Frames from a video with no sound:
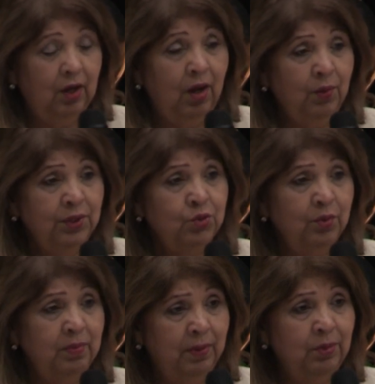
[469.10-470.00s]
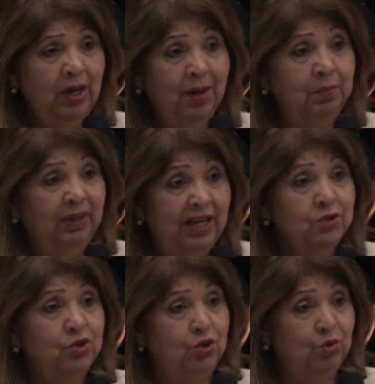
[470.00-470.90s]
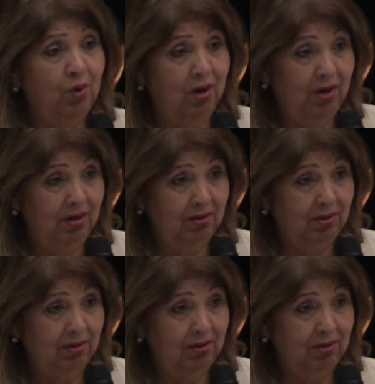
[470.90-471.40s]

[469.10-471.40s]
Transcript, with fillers: Always remember how blessed you are,